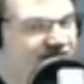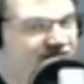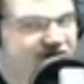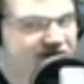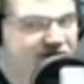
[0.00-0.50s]

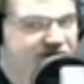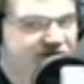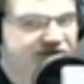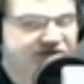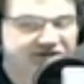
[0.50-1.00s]
also
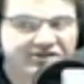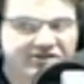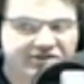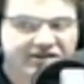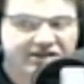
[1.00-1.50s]
still...
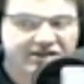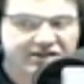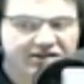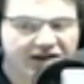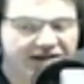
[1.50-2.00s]

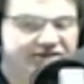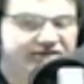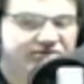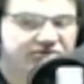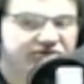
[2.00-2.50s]
And this is
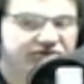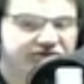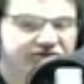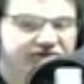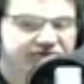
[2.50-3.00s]
one of
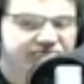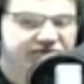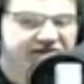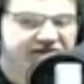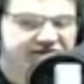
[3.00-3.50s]
those
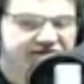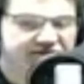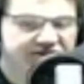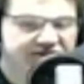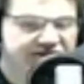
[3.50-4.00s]
places where
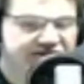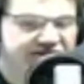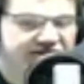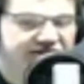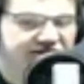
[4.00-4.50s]
there's a
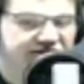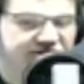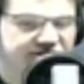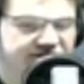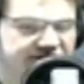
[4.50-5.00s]

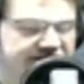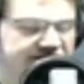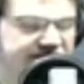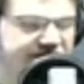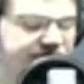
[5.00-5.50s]
huge
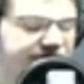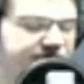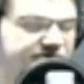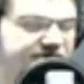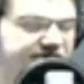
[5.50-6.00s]
tension
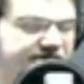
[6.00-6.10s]
between